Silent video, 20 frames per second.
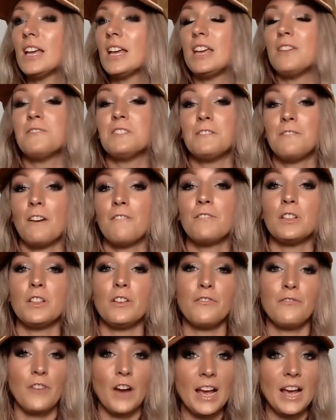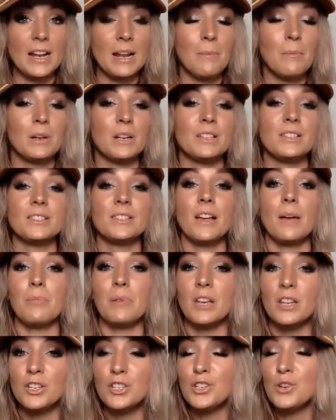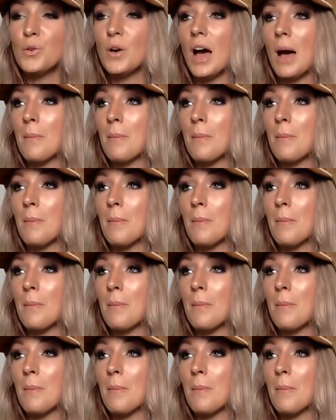Even if I feel afraid, I'm going to step into it.